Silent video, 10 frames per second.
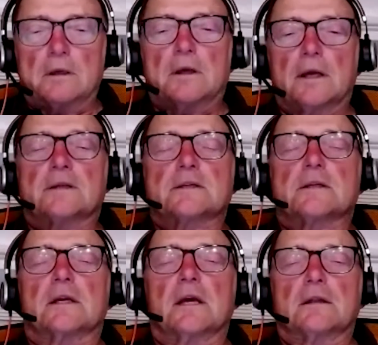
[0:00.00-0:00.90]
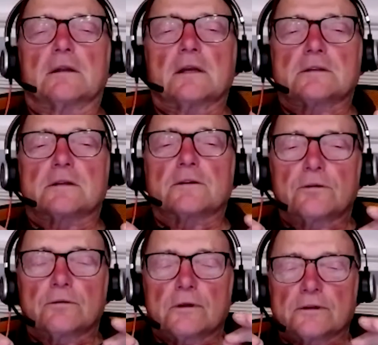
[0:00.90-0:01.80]
It's to
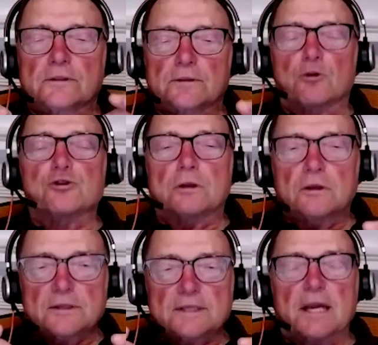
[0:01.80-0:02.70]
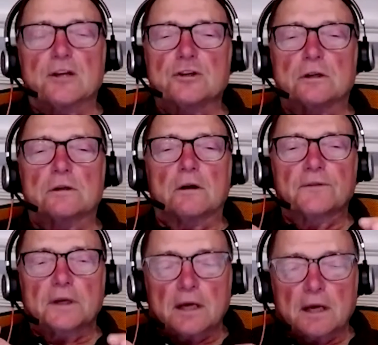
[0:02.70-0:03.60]
do the socialization of
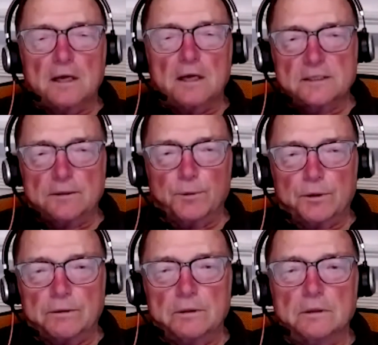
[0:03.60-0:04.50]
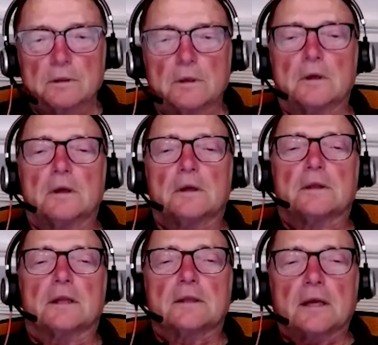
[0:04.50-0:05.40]
the customer,
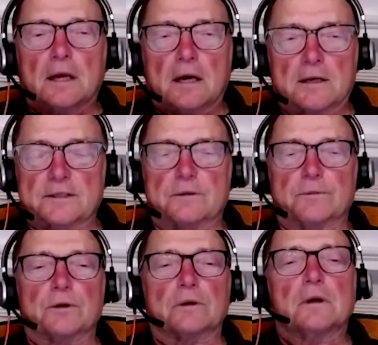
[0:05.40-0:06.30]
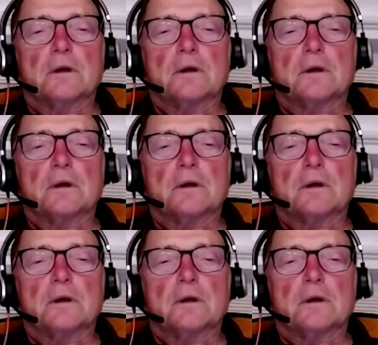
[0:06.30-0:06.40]
that the customer